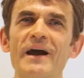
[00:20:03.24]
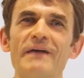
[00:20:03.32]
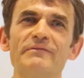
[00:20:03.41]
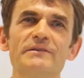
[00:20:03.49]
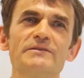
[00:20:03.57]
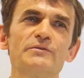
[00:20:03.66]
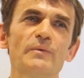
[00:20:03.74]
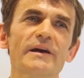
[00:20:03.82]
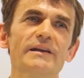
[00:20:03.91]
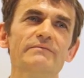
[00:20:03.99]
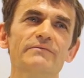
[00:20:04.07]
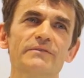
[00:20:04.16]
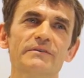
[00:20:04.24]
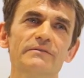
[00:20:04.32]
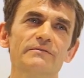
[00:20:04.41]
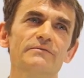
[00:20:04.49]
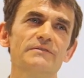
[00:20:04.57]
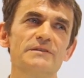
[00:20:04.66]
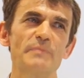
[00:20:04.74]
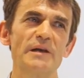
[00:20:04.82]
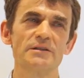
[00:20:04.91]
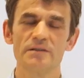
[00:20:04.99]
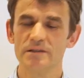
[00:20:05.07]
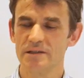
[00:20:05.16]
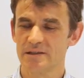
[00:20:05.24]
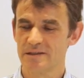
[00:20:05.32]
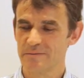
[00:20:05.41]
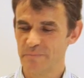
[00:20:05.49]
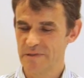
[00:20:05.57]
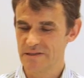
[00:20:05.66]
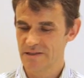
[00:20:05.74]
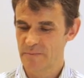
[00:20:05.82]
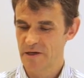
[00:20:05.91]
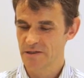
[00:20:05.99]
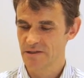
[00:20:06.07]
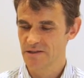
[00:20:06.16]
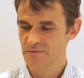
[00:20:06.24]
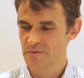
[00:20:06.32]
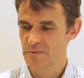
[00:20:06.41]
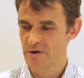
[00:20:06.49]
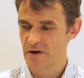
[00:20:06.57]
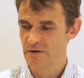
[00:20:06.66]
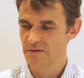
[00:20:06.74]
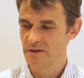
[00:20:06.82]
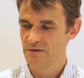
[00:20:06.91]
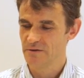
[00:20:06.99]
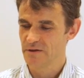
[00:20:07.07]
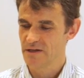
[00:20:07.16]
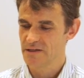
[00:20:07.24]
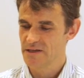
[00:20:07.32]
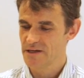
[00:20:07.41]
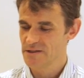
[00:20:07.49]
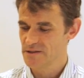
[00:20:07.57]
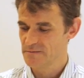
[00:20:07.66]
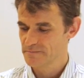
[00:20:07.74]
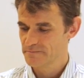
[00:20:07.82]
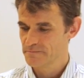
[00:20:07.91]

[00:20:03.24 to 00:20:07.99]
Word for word: having to wait for specialists, business specialists from around the organization.